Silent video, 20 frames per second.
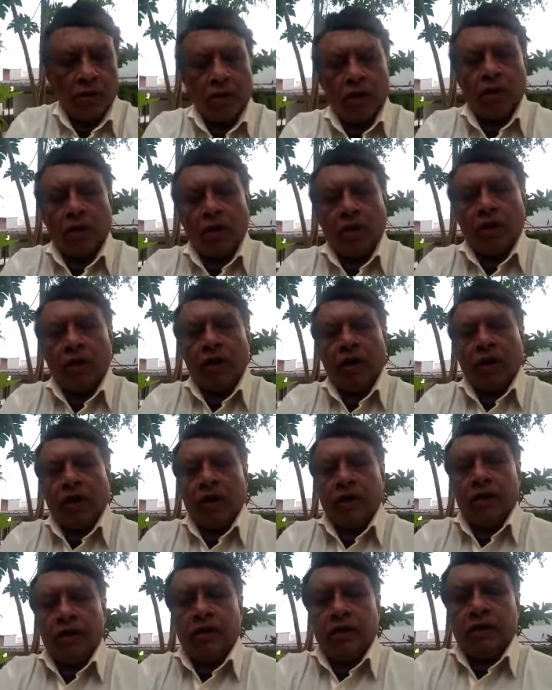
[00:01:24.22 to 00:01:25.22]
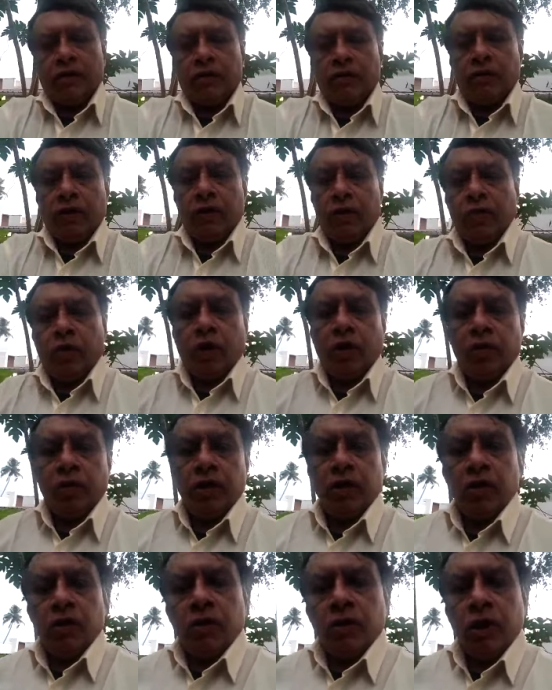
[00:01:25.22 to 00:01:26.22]
Crocodiles were
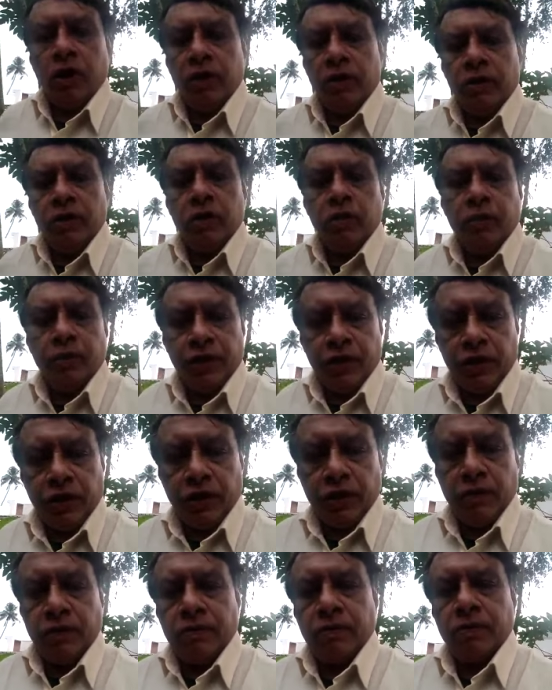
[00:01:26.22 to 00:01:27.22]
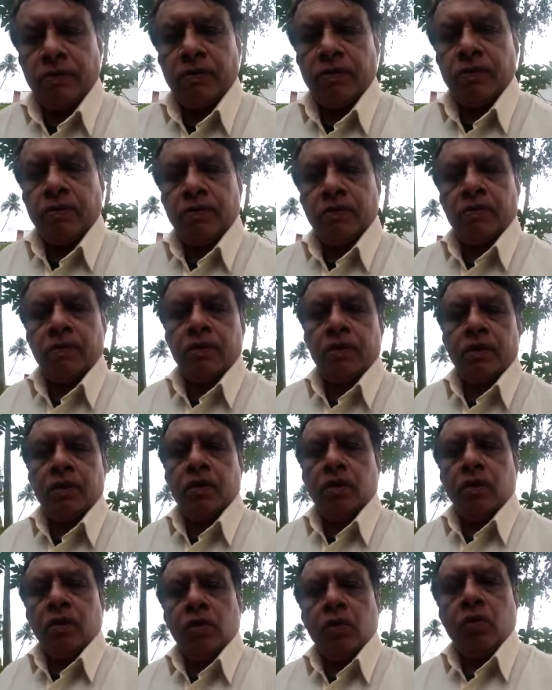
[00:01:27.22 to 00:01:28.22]
probably the only species
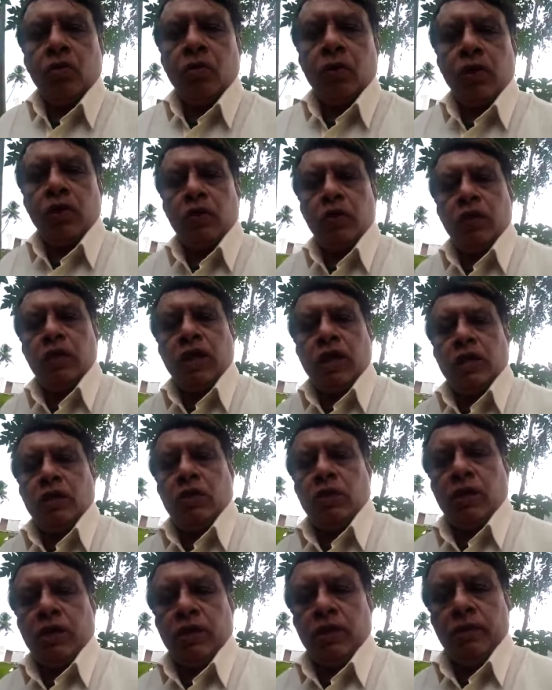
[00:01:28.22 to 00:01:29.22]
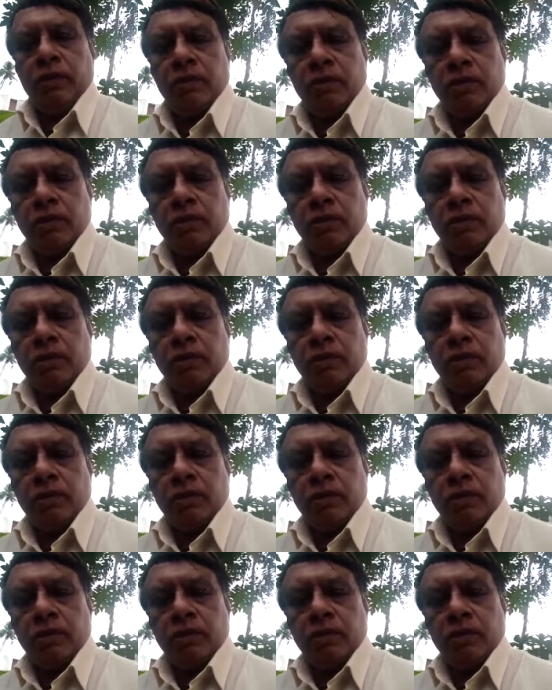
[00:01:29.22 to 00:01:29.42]
which was actually